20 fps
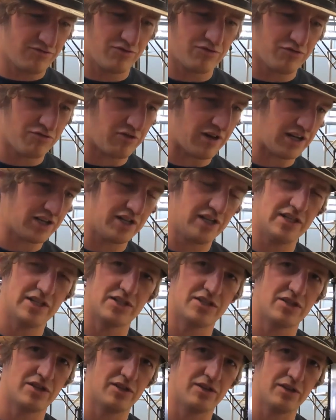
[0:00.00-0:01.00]
crash
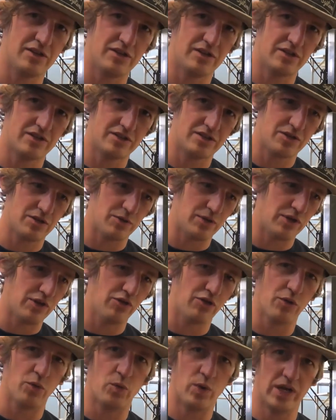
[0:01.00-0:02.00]
into
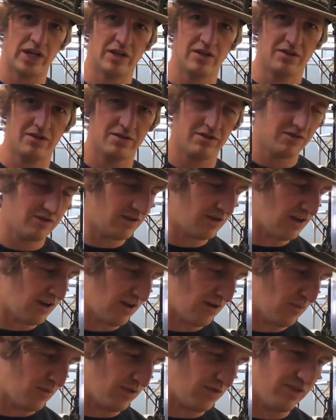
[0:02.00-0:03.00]
another wheel
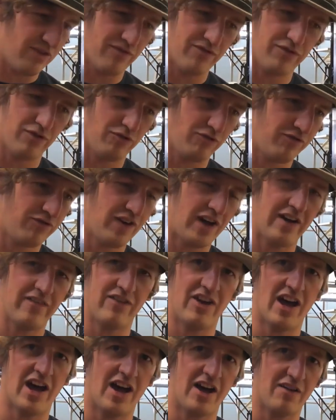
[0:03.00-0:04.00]
with the full
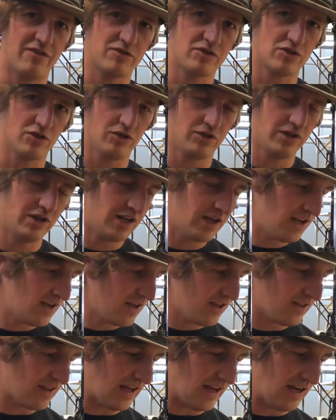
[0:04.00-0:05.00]
5.5 ton,
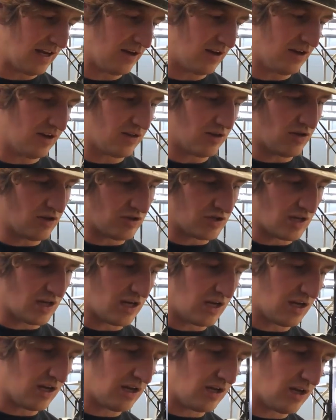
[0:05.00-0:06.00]
then there's
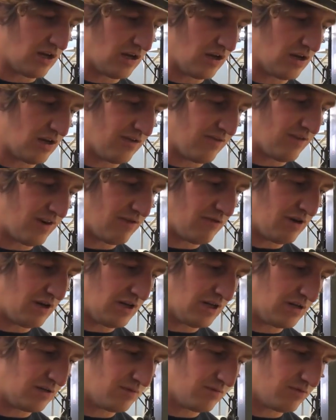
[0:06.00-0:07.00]
a
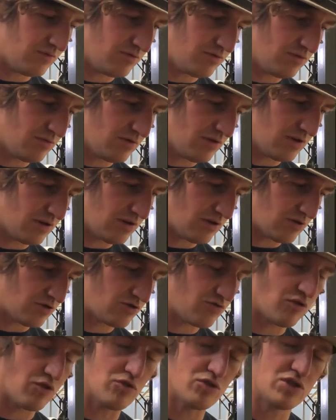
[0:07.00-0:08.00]
very
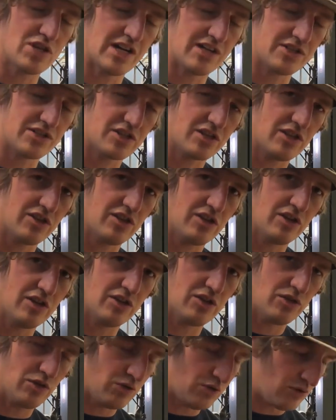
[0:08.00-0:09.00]
strong chance that
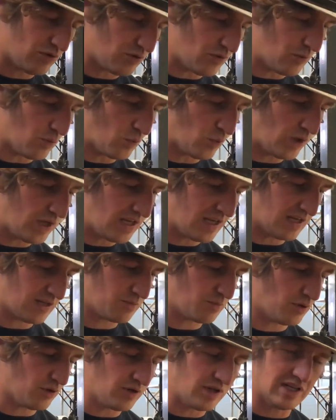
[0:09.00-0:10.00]
the weakest
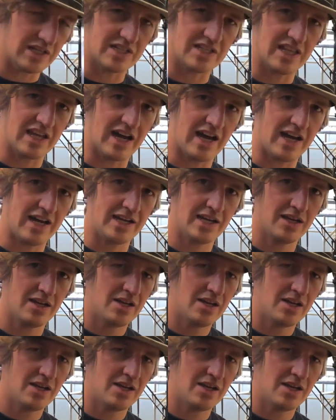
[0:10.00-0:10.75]
point is the eye,